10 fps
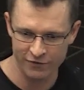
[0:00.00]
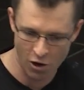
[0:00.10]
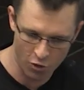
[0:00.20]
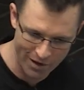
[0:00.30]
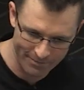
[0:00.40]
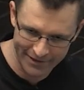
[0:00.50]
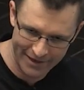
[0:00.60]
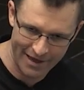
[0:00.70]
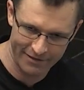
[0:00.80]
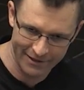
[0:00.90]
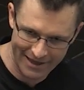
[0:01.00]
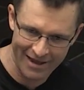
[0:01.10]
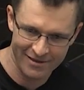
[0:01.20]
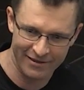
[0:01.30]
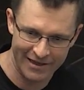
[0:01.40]
to hold up the
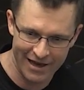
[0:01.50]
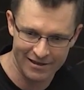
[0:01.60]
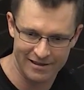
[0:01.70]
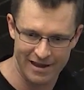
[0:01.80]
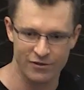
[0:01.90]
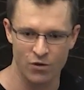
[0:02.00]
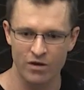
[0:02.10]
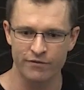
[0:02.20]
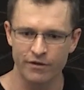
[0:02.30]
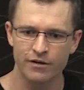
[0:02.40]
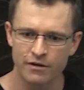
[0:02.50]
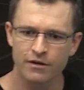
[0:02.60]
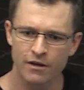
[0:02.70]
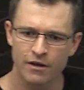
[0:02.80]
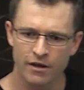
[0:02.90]
gas and the galaxies outside of it.
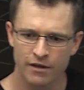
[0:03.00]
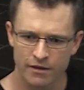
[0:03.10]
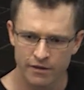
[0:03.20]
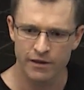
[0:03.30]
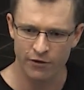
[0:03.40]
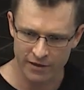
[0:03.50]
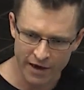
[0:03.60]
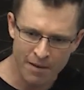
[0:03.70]
So it's a